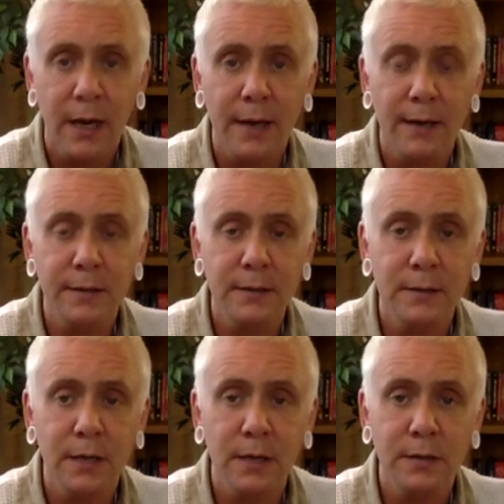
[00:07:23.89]

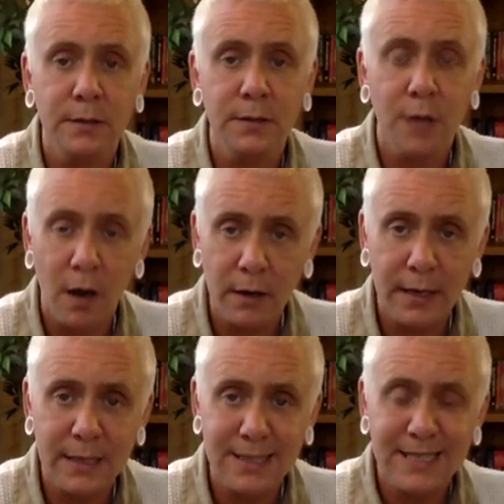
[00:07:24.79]
and
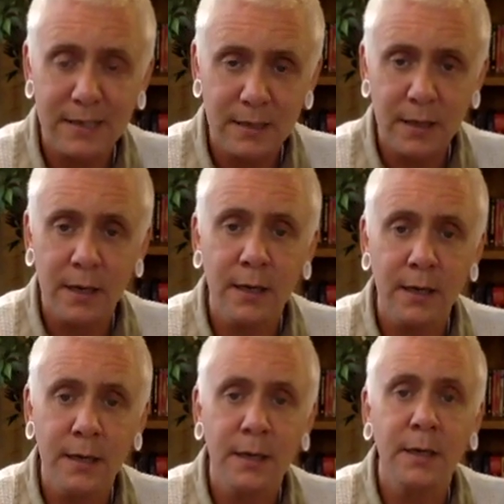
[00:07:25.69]
target
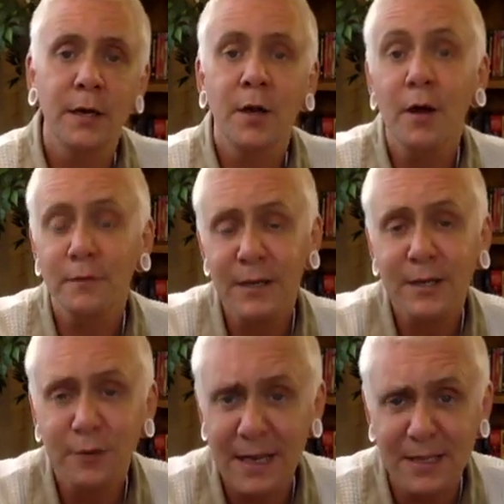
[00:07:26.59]
and hopefully
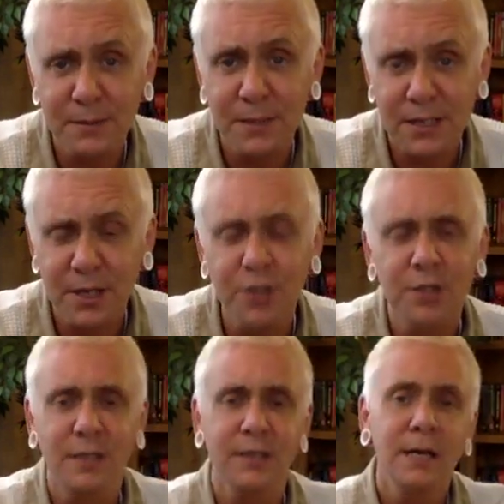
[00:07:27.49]
create some
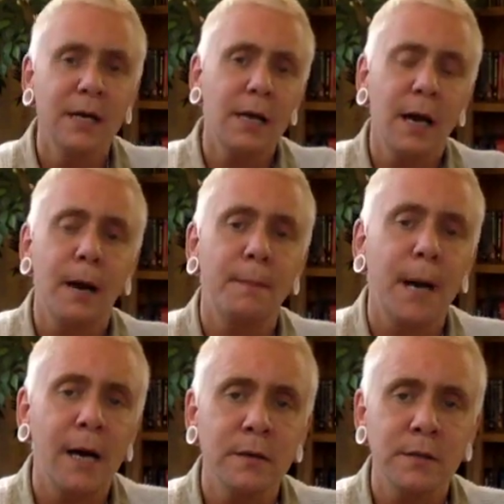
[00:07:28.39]
discussion
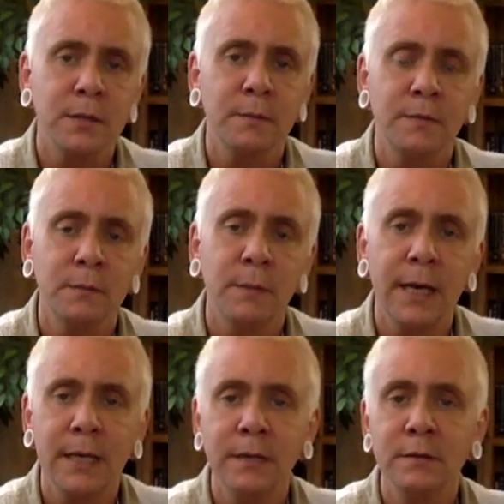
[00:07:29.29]
about some of the
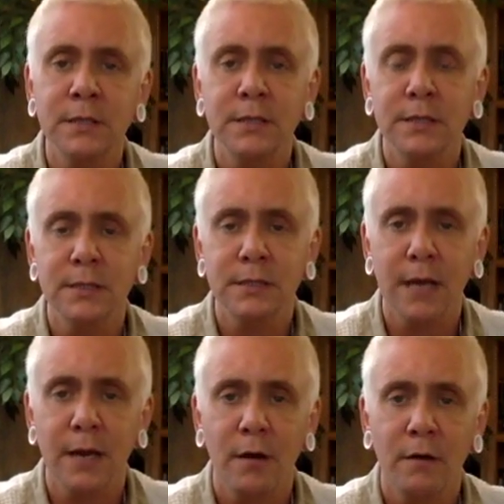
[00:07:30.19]
main illnesses
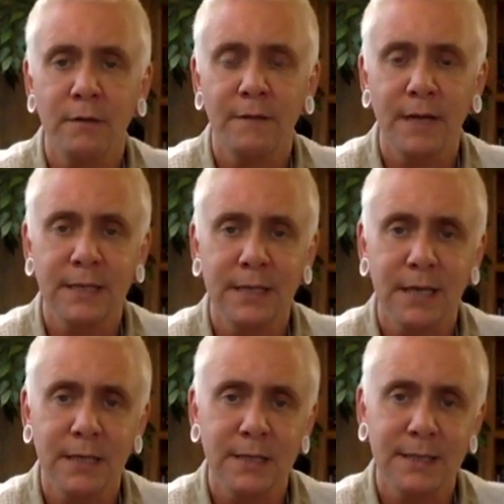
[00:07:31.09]
that are
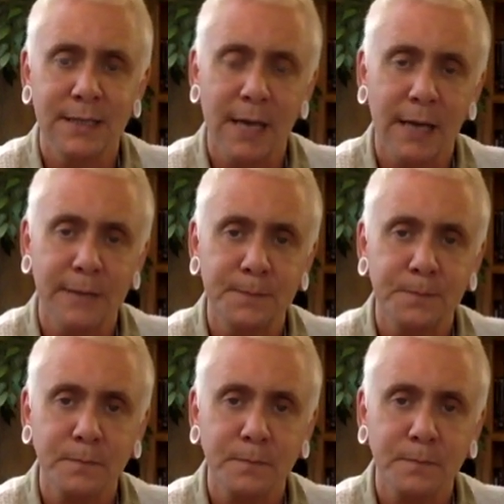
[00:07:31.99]
affecting us today.